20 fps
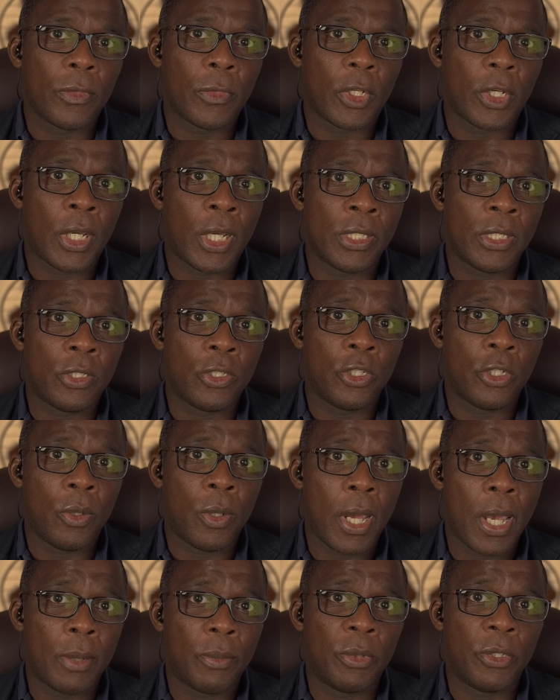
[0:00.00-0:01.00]
As it so
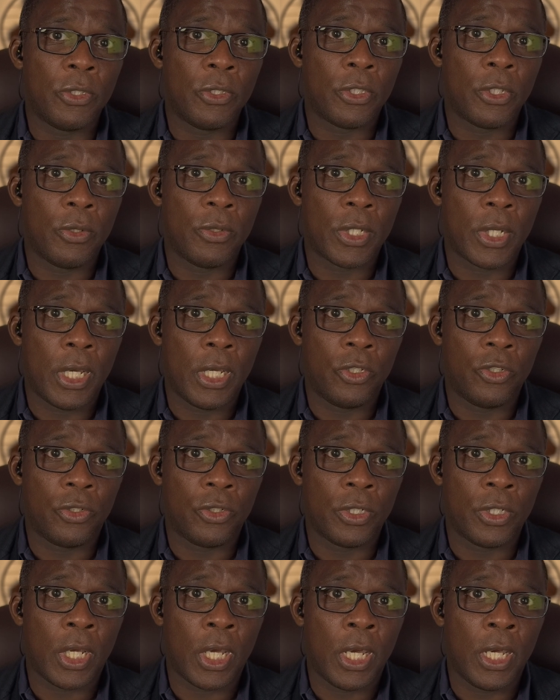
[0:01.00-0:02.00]
happens, those
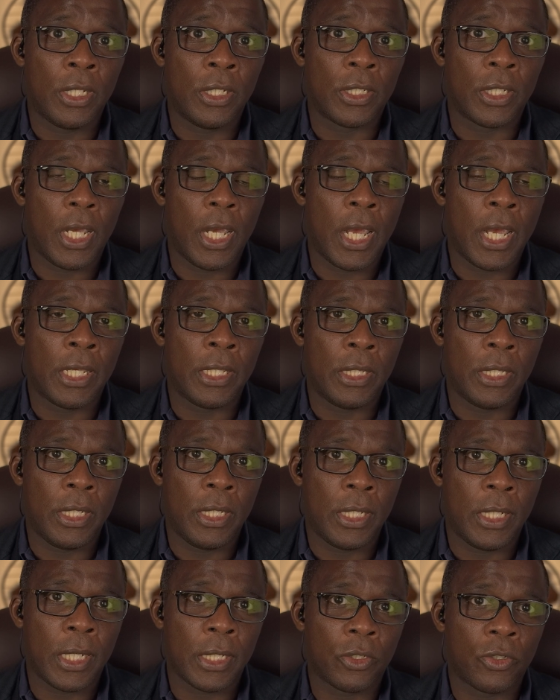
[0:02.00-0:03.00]
hydrogen ions and the
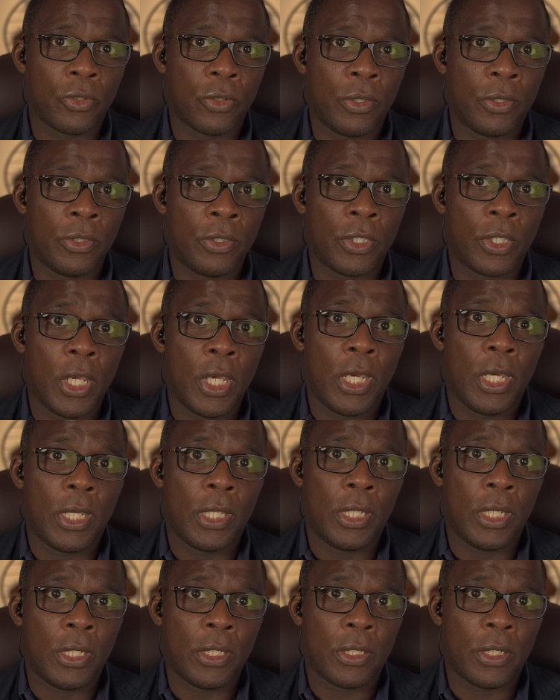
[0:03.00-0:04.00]
electrons
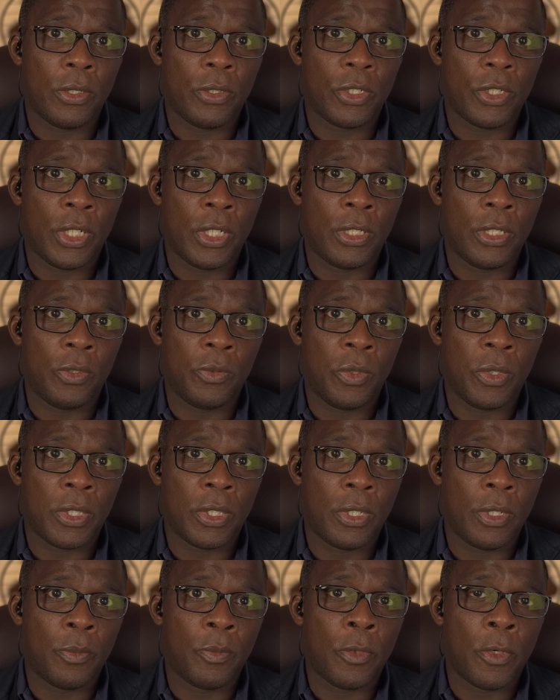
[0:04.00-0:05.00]
that are associated with
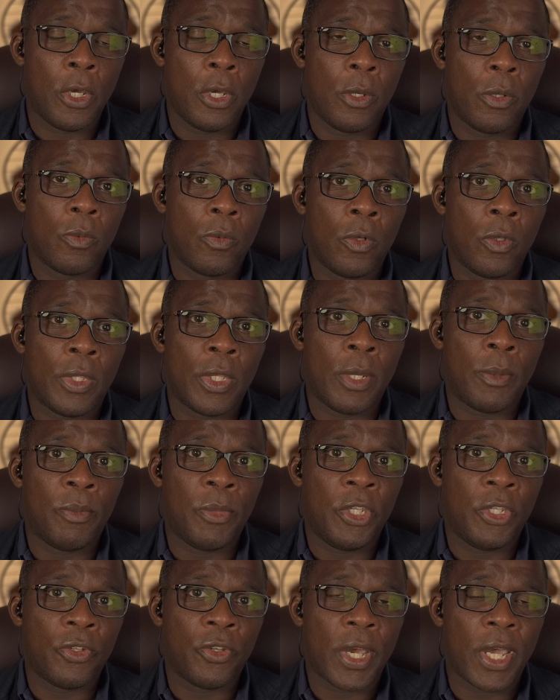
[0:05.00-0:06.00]
them will then
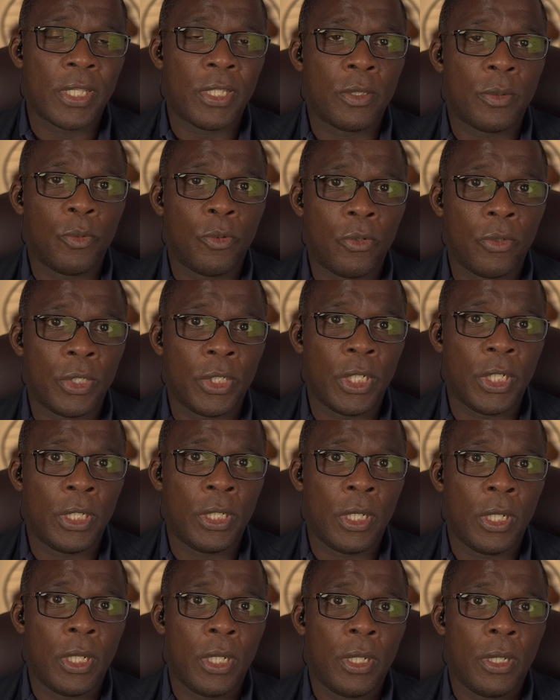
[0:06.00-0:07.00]
be transported
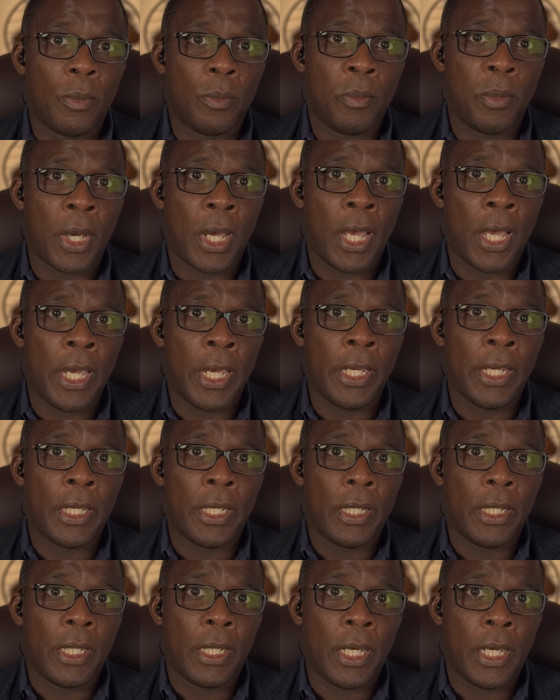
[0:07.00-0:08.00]
by
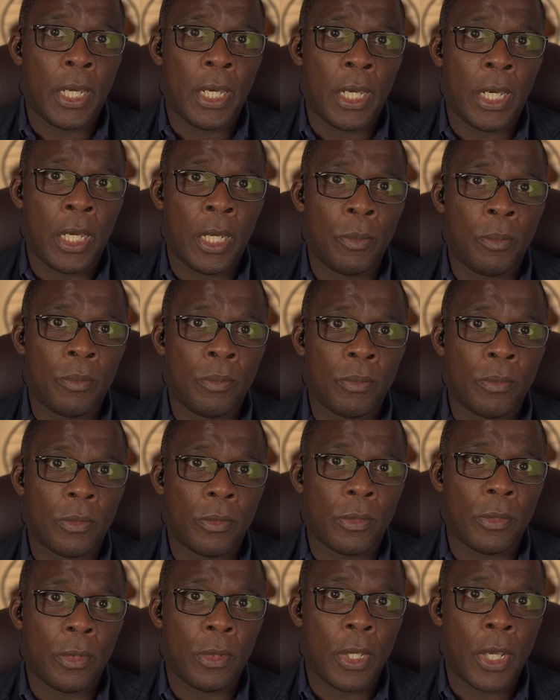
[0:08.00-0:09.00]

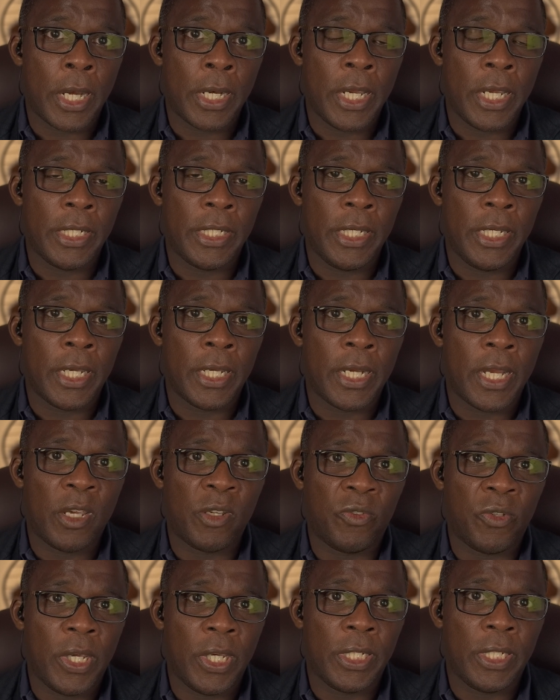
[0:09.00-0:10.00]
NAD and
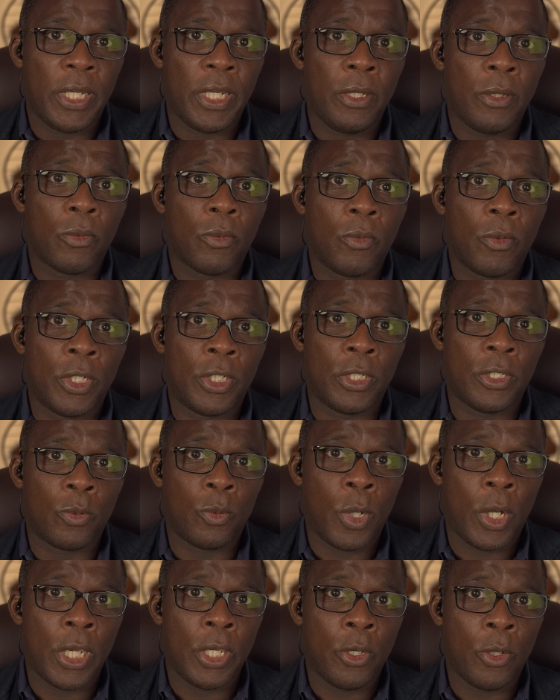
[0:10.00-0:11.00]
FAD, which is
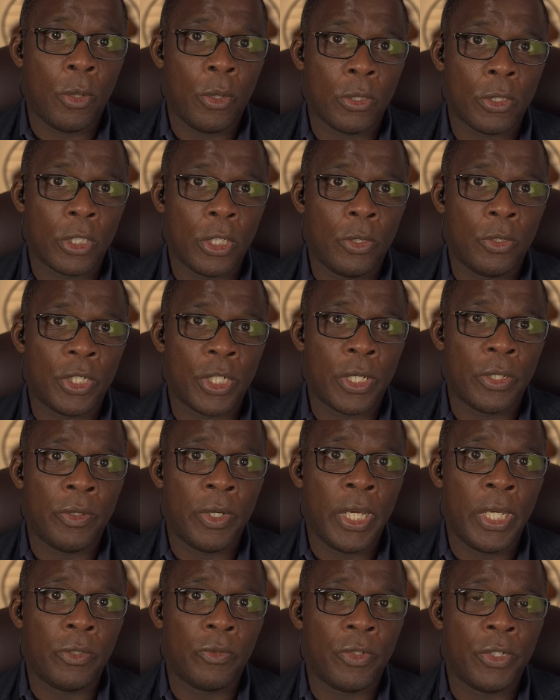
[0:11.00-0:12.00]
why you also
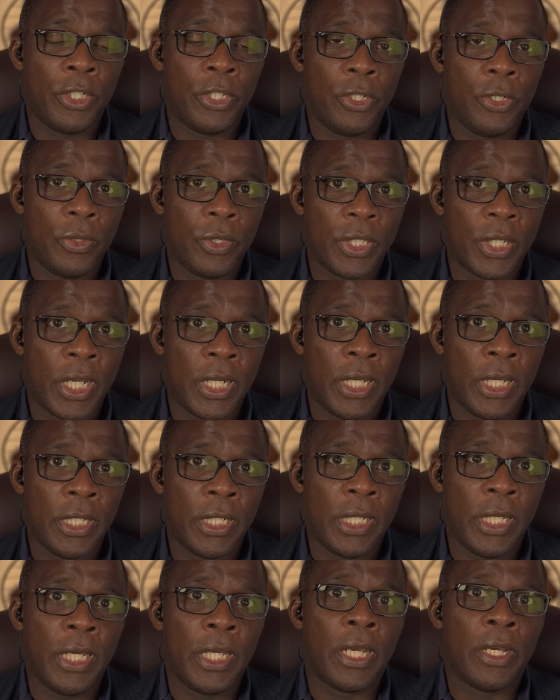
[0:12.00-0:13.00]
generate reduced NAD
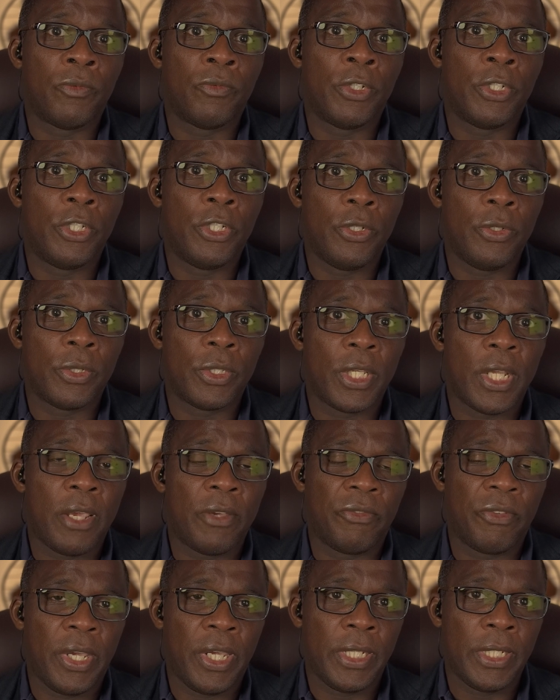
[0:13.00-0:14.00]
and reduced
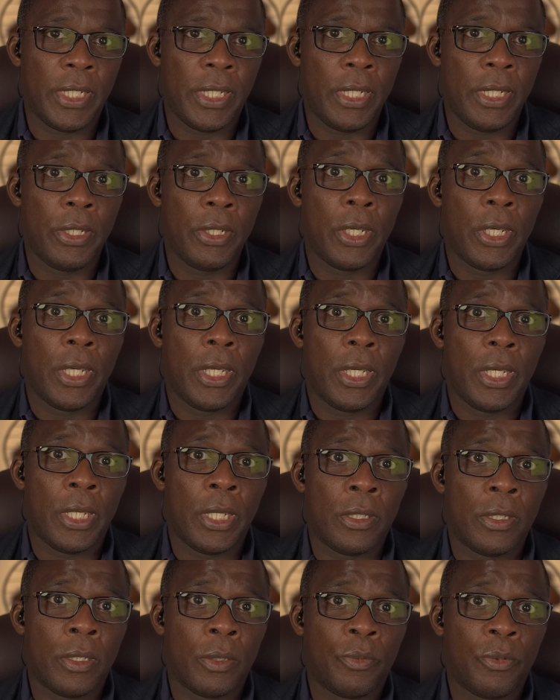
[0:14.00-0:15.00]
FAD
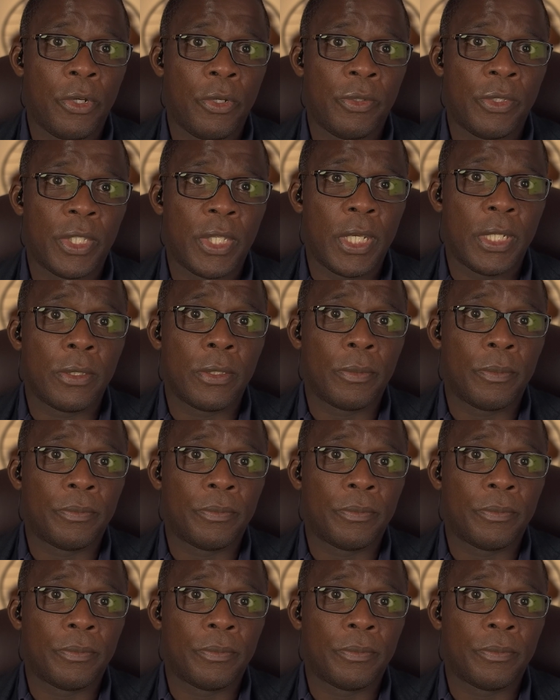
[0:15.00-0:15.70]
in the process.